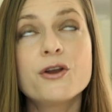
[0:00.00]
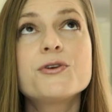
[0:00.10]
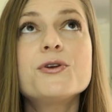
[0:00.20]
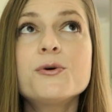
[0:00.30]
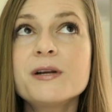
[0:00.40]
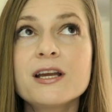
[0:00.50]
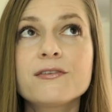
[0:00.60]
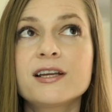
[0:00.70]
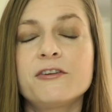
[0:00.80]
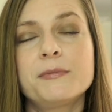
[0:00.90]
Nobody
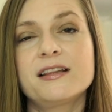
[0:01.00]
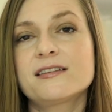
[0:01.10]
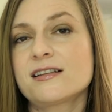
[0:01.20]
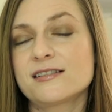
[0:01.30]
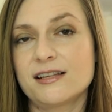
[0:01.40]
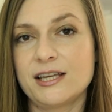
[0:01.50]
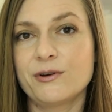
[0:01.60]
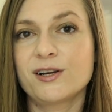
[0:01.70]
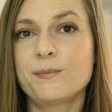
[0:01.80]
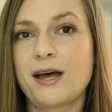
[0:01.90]
ever gave me the sense that they
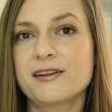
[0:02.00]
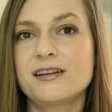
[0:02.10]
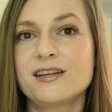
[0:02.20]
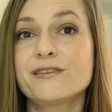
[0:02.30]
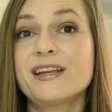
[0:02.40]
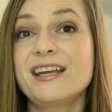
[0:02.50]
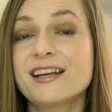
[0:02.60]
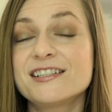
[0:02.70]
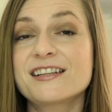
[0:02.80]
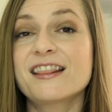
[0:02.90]
were competitive,
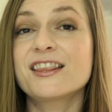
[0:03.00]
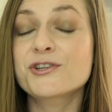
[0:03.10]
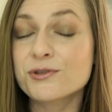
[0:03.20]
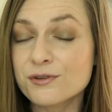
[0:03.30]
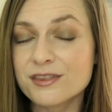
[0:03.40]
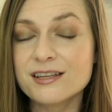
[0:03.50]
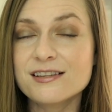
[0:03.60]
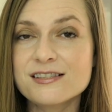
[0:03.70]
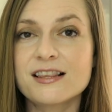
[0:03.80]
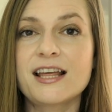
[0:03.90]
and the truth
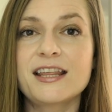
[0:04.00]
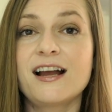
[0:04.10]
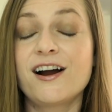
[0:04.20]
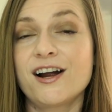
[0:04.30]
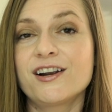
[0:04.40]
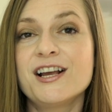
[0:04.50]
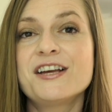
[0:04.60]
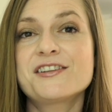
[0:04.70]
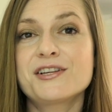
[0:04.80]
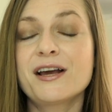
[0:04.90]
is that they are.
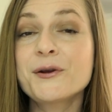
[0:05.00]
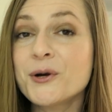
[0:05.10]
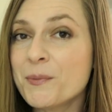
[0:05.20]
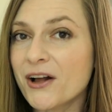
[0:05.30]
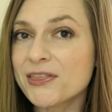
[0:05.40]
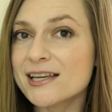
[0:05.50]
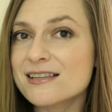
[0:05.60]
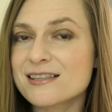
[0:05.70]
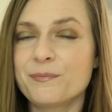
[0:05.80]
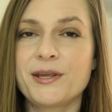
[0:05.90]
So you gotta go about
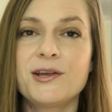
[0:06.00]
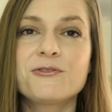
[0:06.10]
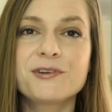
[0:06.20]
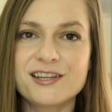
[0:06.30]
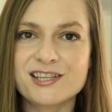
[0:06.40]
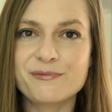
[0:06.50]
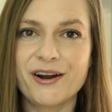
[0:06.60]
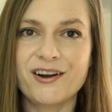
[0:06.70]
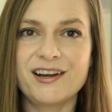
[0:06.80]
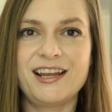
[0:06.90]
this and be really
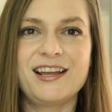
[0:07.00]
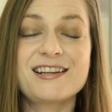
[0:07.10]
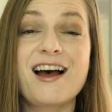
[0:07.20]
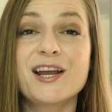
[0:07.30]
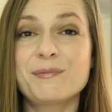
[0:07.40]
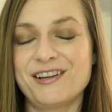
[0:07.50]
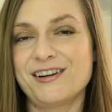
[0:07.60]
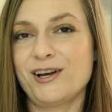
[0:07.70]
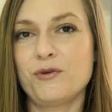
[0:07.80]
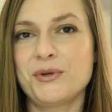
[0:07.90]
smart, and I am here
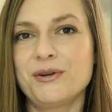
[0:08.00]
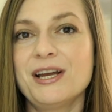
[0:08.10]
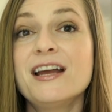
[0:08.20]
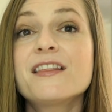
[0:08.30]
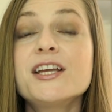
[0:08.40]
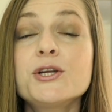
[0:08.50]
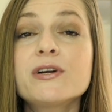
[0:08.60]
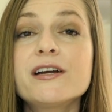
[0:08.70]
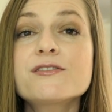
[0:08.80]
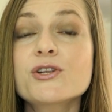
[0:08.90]
to help you. Thank you
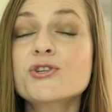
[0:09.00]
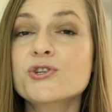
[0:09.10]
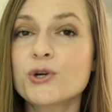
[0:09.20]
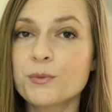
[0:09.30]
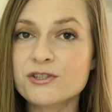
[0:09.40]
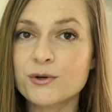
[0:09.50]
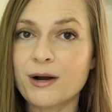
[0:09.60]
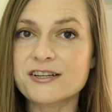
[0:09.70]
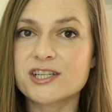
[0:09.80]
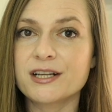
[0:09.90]
guys so much for
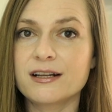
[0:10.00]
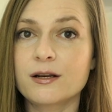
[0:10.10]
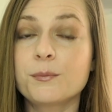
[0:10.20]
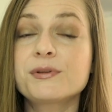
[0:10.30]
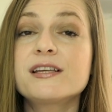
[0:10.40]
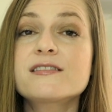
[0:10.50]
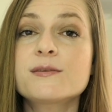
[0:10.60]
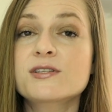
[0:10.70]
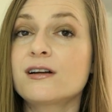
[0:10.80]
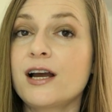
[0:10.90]
watching. Please
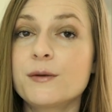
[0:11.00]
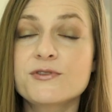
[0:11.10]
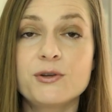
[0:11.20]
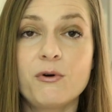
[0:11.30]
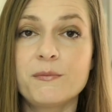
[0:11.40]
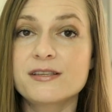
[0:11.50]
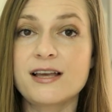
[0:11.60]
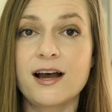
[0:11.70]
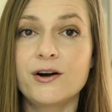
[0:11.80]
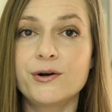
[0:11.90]
subscribe so you won't miss
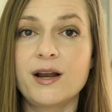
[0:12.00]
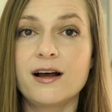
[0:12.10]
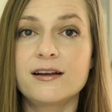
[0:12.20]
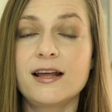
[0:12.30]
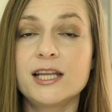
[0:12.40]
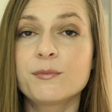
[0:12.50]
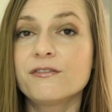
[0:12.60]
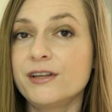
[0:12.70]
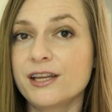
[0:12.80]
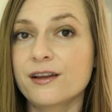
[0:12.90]
out on any more
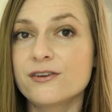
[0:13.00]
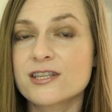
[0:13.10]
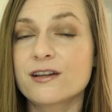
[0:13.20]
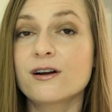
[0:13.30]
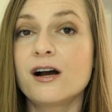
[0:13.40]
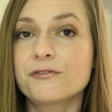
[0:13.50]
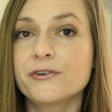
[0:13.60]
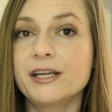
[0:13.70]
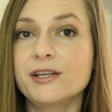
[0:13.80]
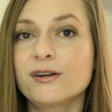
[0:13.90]
videos that are
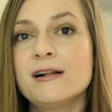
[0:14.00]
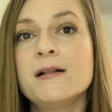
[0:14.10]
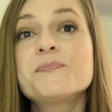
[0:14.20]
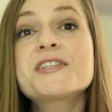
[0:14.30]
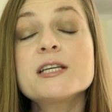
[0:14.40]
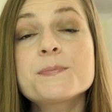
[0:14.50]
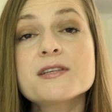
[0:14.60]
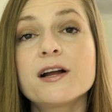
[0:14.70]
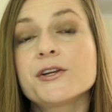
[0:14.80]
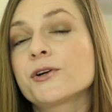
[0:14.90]
offering you tips
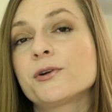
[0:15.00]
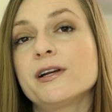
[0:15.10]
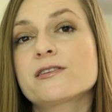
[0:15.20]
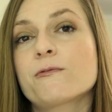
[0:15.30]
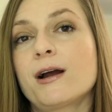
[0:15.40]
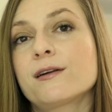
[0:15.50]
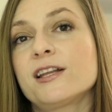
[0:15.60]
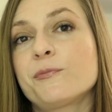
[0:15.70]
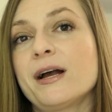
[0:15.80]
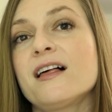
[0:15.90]
on your careers in
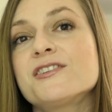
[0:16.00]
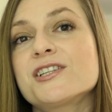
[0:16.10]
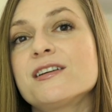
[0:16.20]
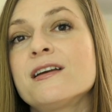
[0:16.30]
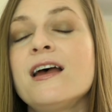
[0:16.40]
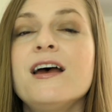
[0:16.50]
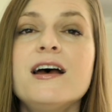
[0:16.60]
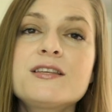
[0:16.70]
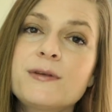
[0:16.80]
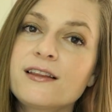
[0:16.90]
wildlife biology,
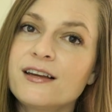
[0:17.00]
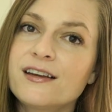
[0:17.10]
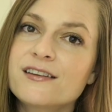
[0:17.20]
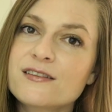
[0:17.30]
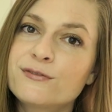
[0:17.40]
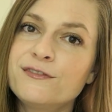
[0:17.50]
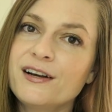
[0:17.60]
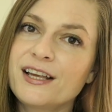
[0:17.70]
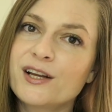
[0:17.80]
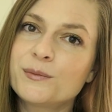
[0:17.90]
as well as
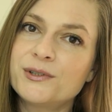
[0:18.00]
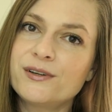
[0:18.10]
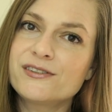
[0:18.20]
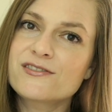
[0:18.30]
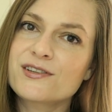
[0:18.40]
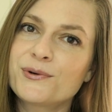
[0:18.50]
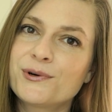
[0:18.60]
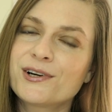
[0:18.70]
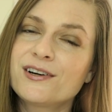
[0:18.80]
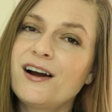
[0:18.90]
fun animals
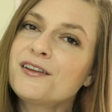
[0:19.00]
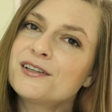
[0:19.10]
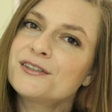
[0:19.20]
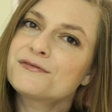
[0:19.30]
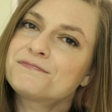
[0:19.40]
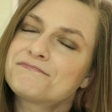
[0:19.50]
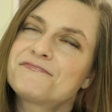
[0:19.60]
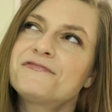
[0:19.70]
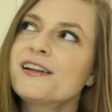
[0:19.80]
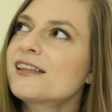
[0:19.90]
or other
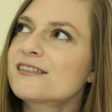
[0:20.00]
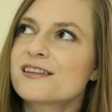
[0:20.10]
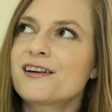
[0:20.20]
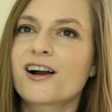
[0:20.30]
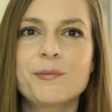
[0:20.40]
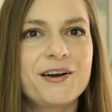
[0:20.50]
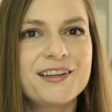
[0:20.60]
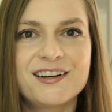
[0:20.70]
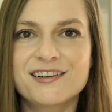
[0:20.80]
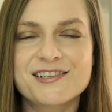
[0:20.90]
fun things to talk about
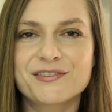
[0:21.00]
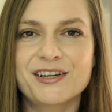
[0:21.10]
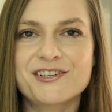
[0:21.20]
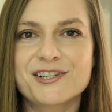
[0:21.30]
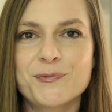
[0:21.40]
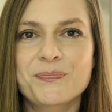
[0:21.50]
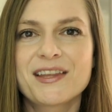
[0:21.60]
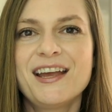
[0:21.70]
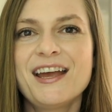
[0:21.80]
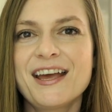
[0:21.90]
like conservation.
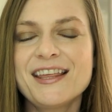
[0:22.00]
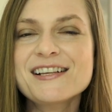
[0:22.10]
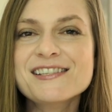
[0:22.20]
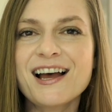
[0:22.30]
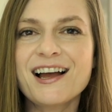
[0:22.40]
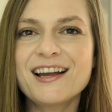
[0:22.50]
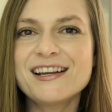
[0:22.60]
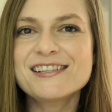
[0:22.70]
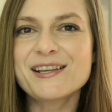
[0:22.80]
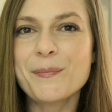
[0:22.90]
Thanks
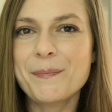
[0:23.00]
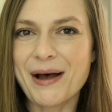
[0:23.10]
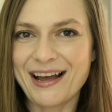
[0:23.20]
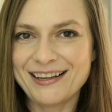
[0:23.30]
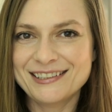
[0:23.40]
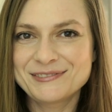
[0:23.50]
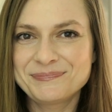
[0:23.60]
guys, bye.